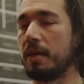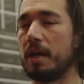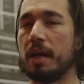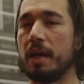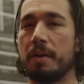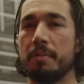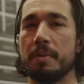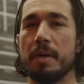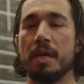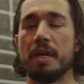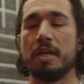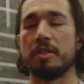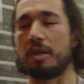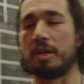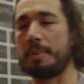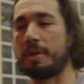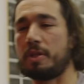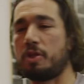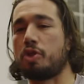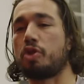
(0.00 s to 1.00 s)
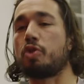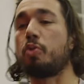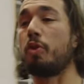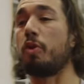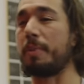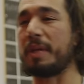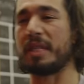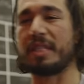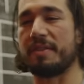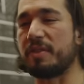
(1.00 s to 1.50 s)
Talking about the
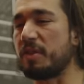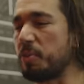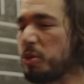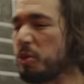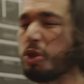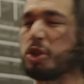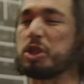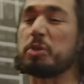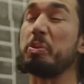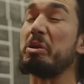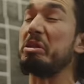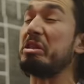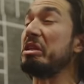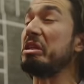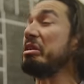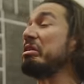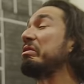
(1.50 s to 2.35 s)
squirming side, when you're sprinting,